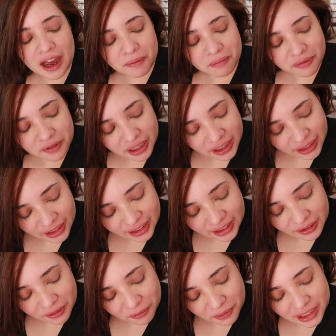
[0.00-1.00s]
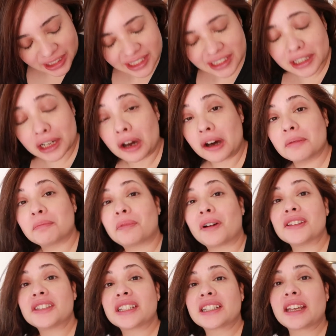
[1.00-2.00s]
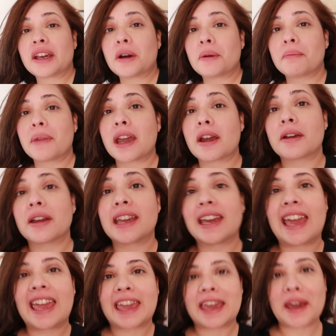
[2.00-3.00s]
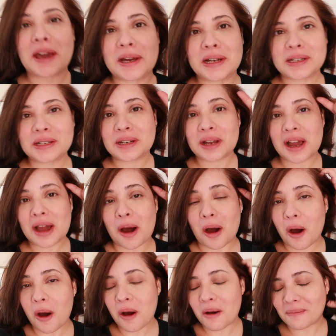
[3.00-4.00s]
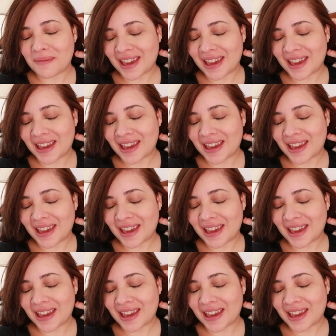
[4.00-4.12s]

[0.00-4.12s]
I'm reading, what is it called? Project Hail Mary, and oh